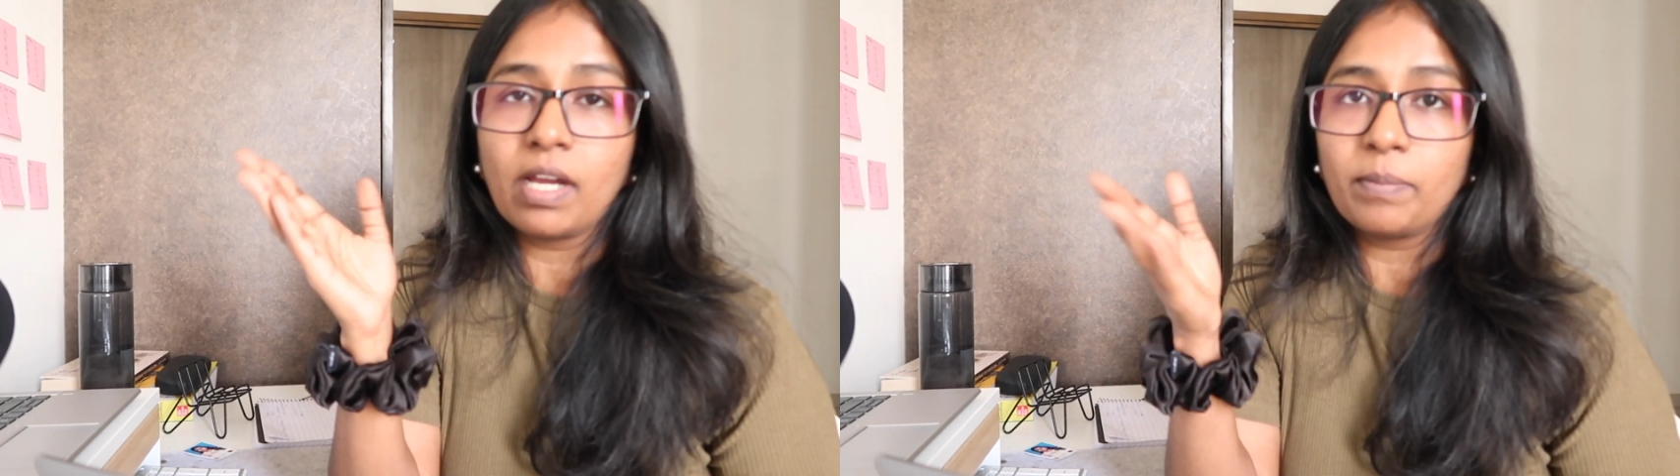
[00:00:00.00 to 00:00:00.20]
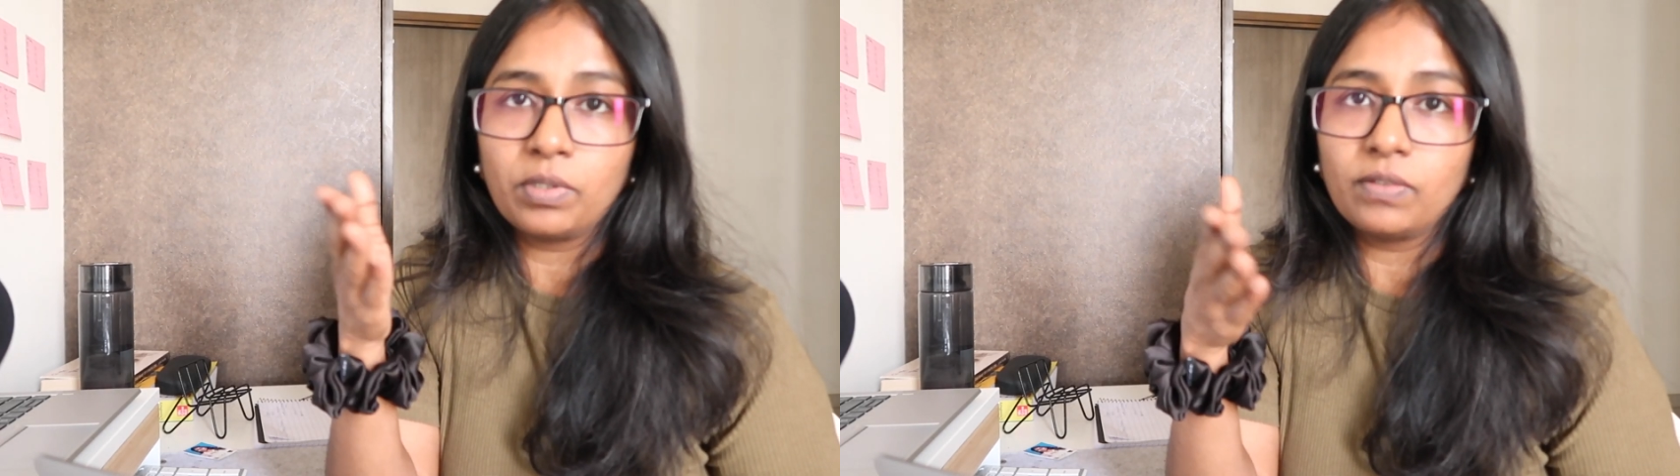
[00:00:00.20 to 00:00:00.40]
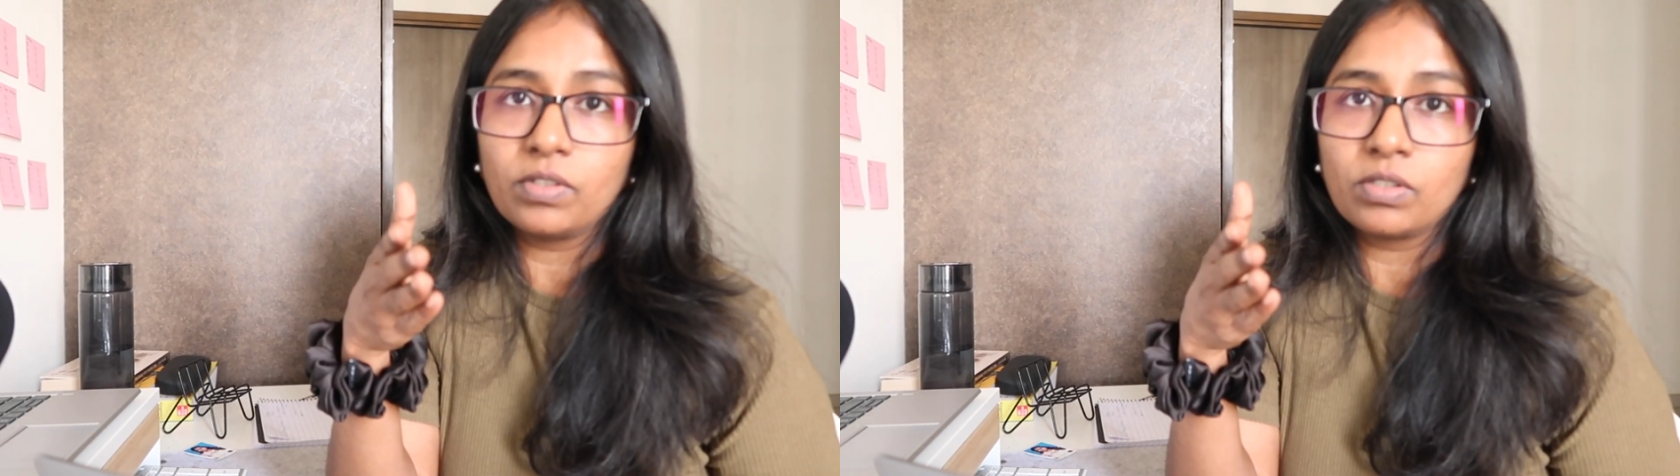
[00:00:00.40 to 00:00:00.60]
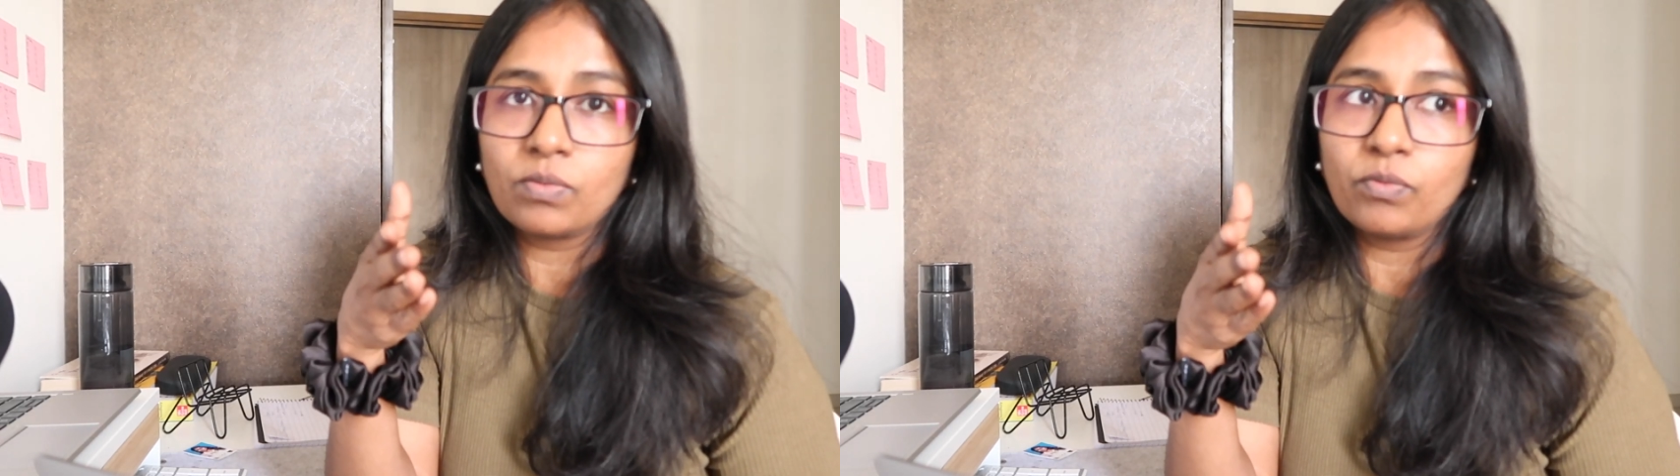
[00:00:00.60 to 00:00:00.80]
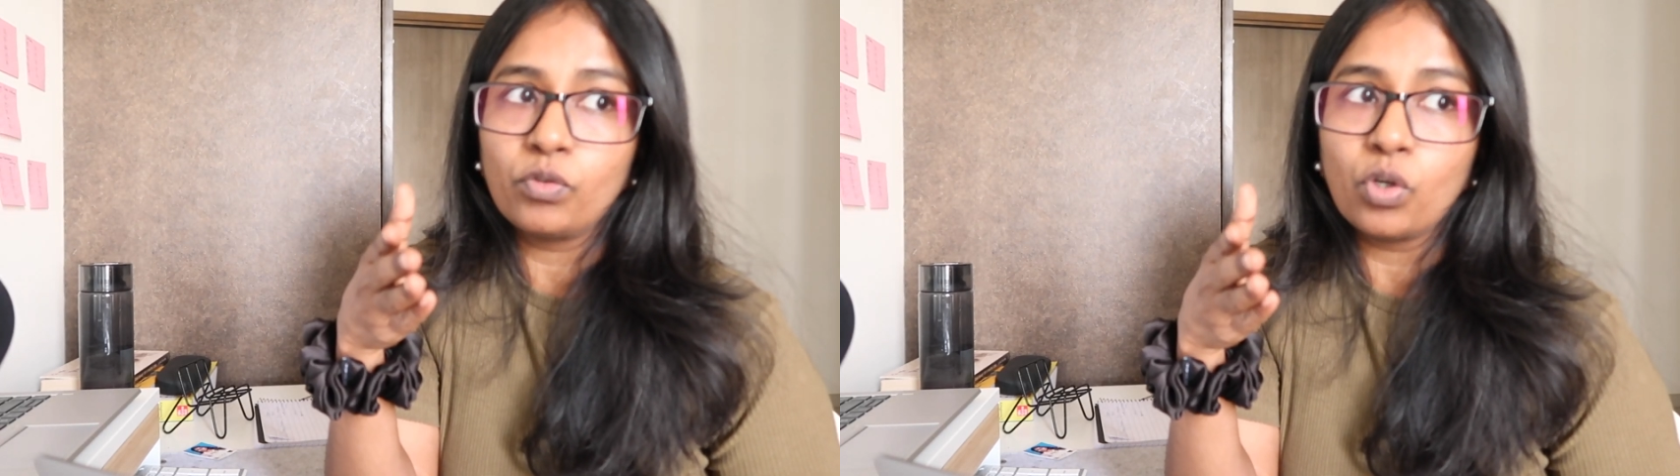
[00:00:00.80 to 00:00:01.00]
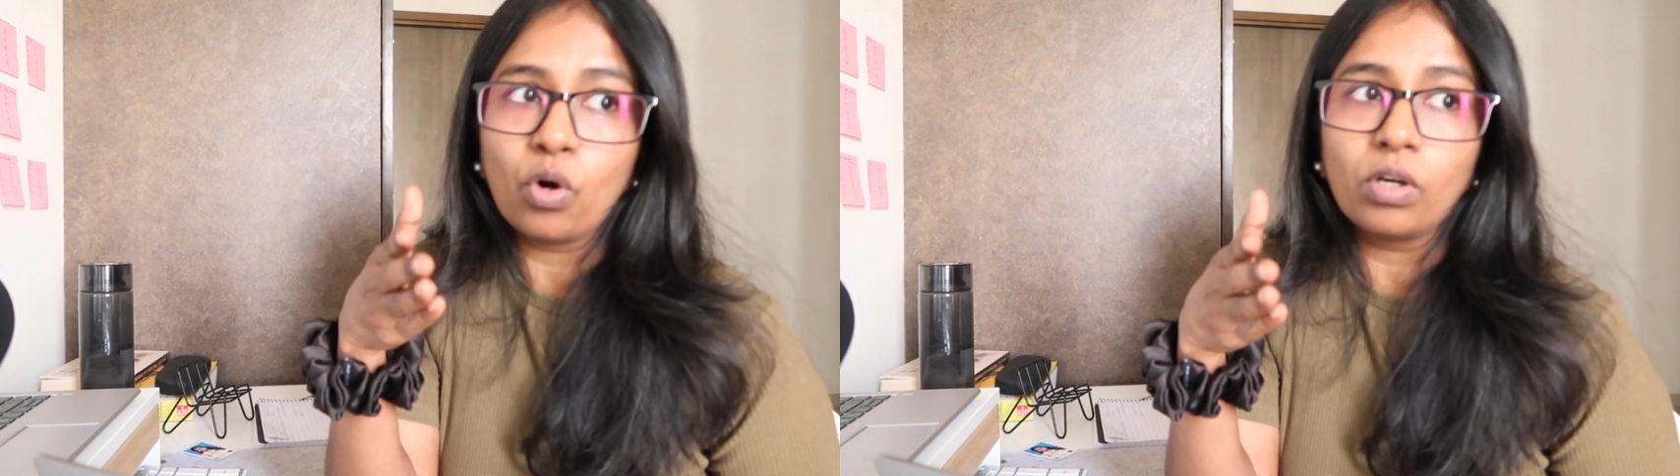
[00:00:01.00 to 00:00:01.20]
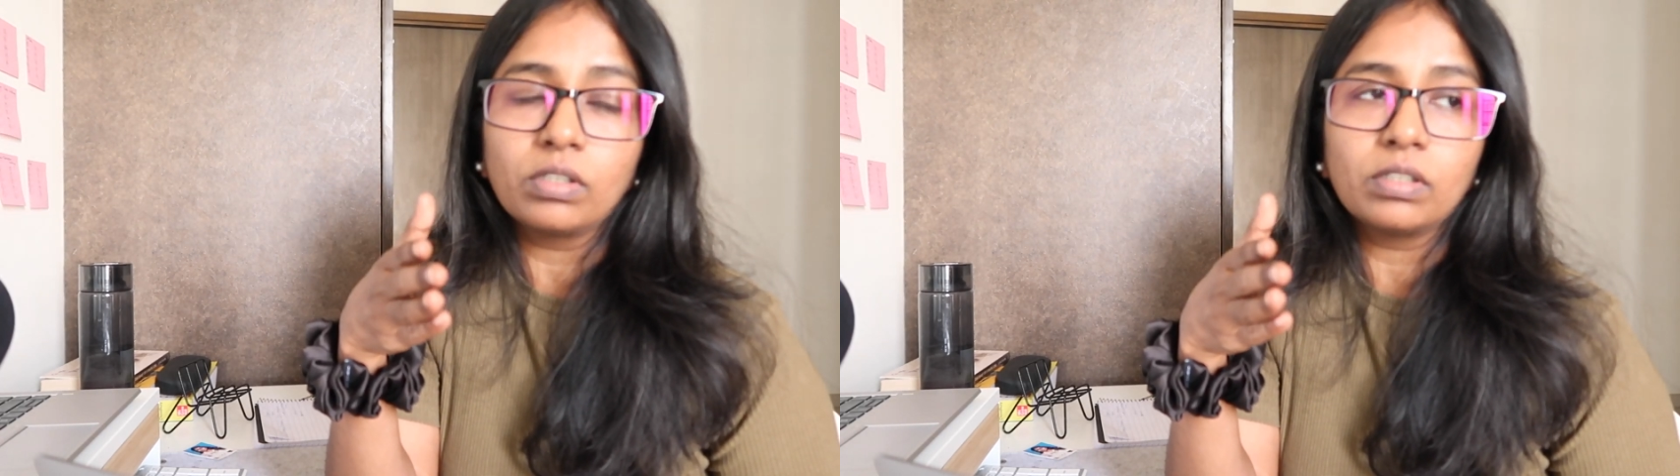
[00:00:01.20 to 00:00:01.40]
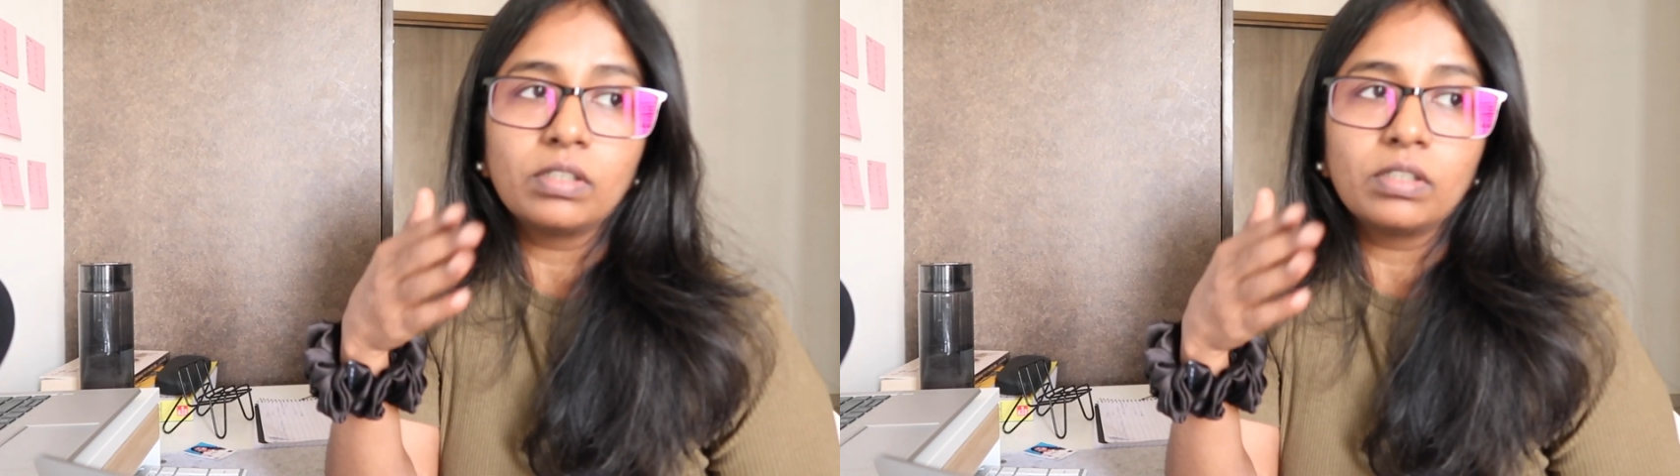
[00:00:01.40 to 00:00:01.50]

my previous blog,